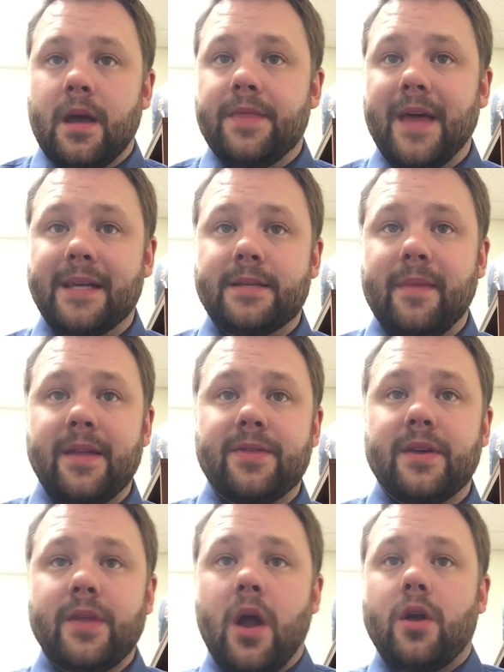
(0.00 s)
That's the main
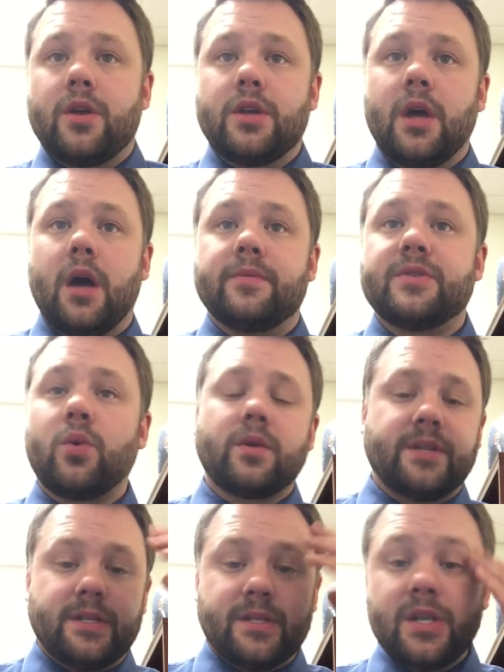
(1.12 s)
thing there.
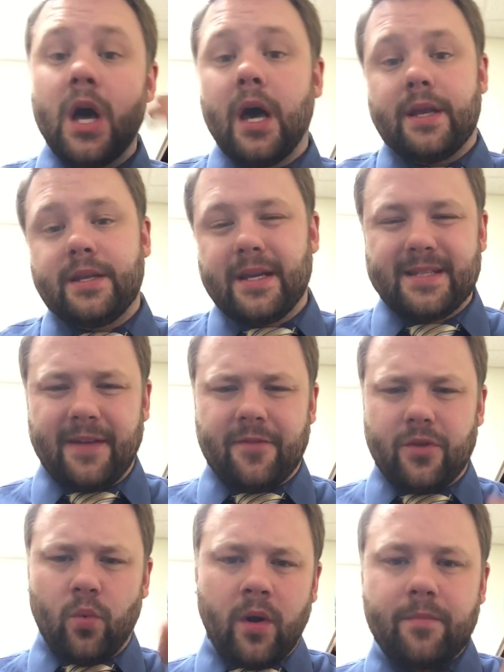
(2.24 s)
Sources, none, except for
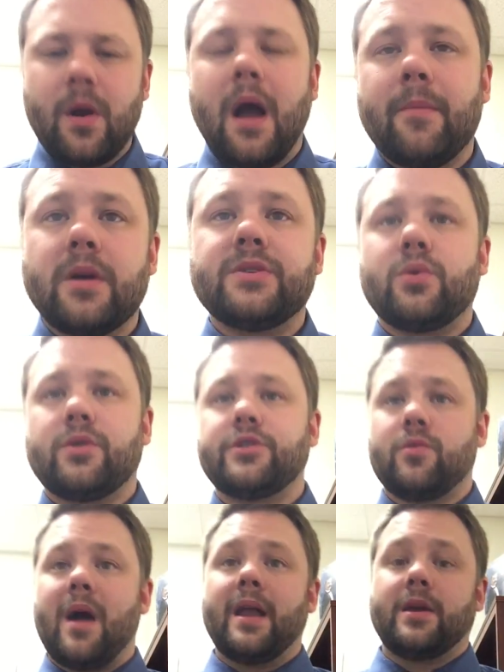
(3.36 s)
the one primary source
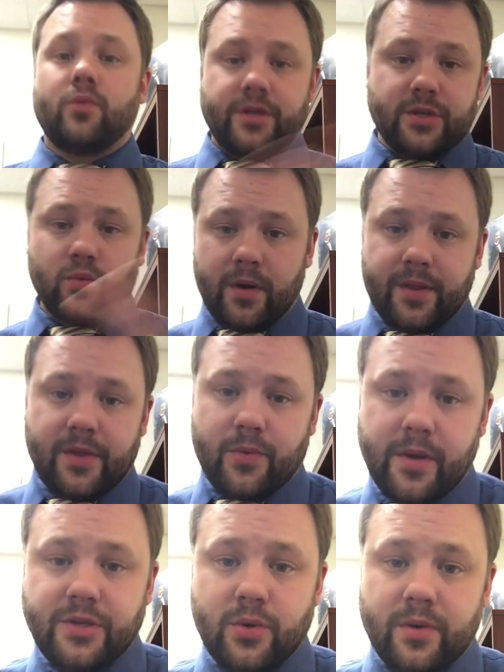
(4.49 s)
you're writing, which is one of the
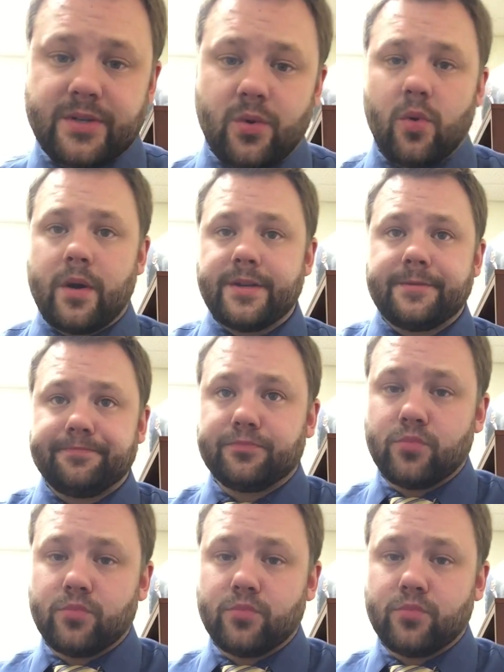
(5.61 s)
3 short stories,